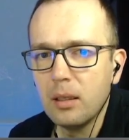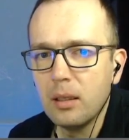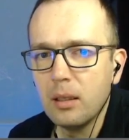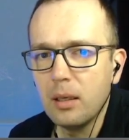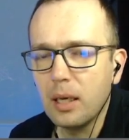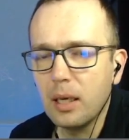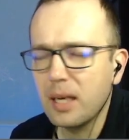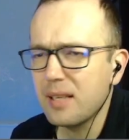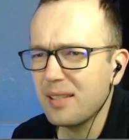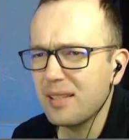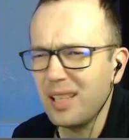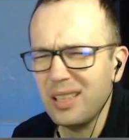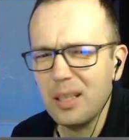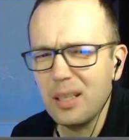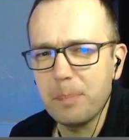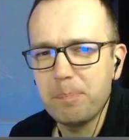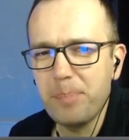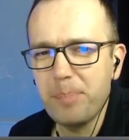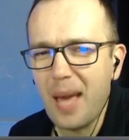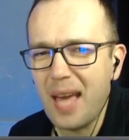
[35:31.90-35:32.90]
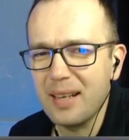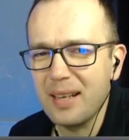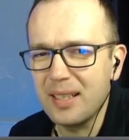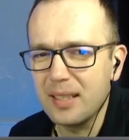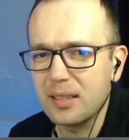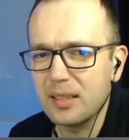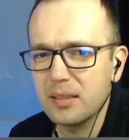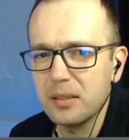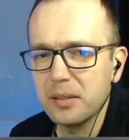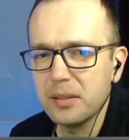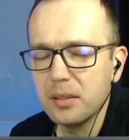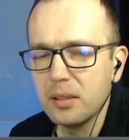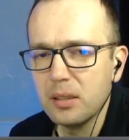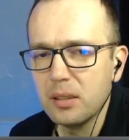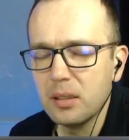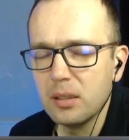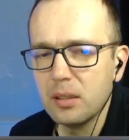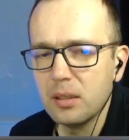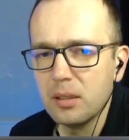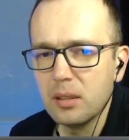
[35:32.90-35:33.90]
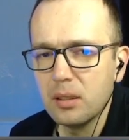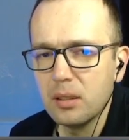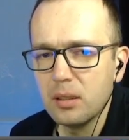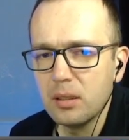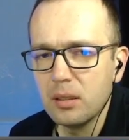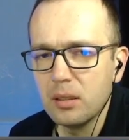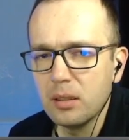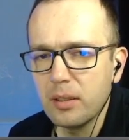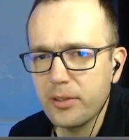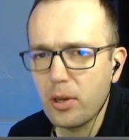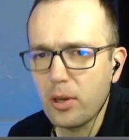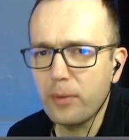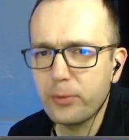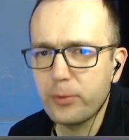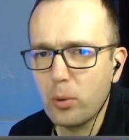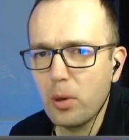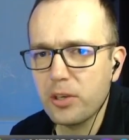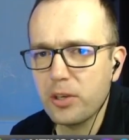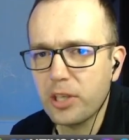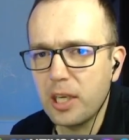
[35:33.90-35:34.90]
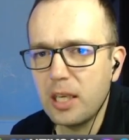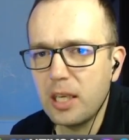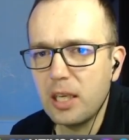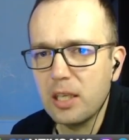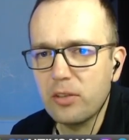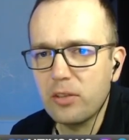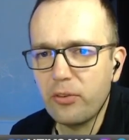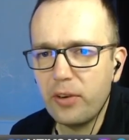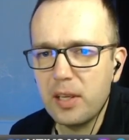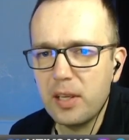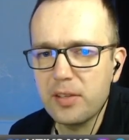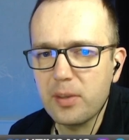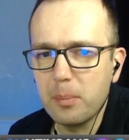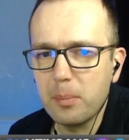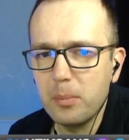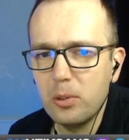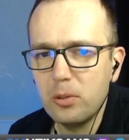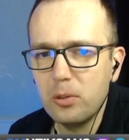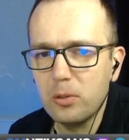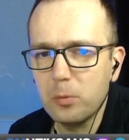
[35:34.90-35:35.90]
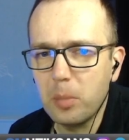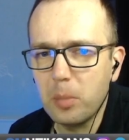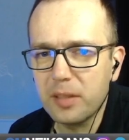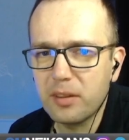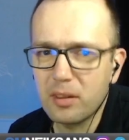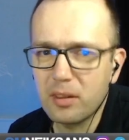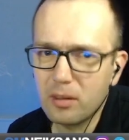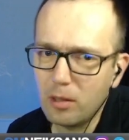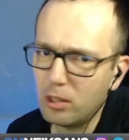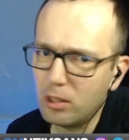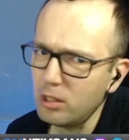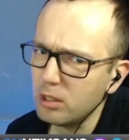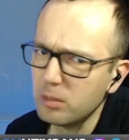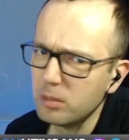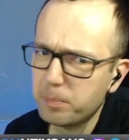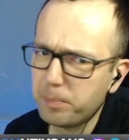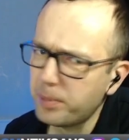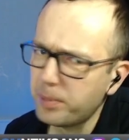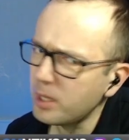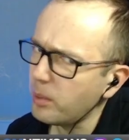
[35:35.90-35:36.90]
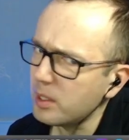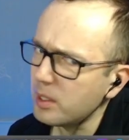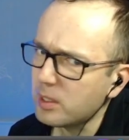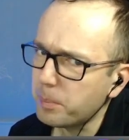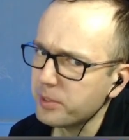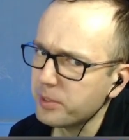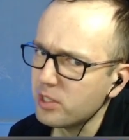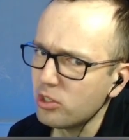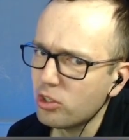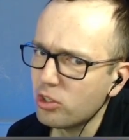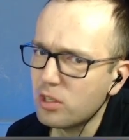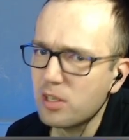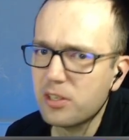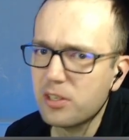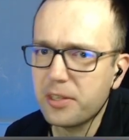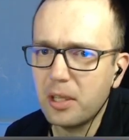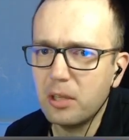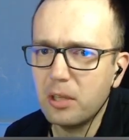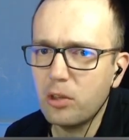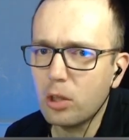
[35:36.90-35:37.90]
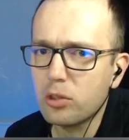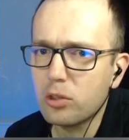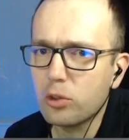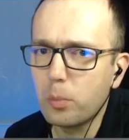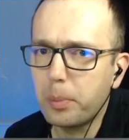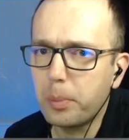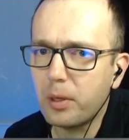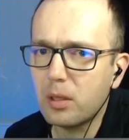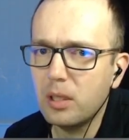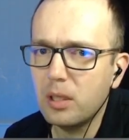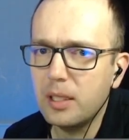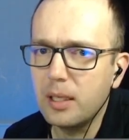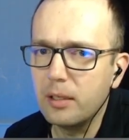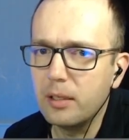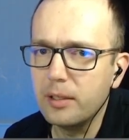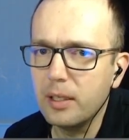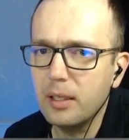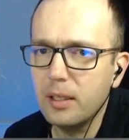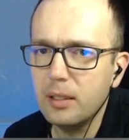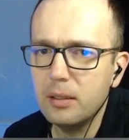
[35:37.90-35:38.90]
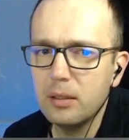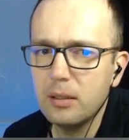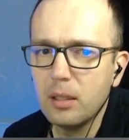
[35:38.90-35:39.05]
And I slightly panicked. So of course king e3 is a move, but by the way, the position is still not super clear, yeah?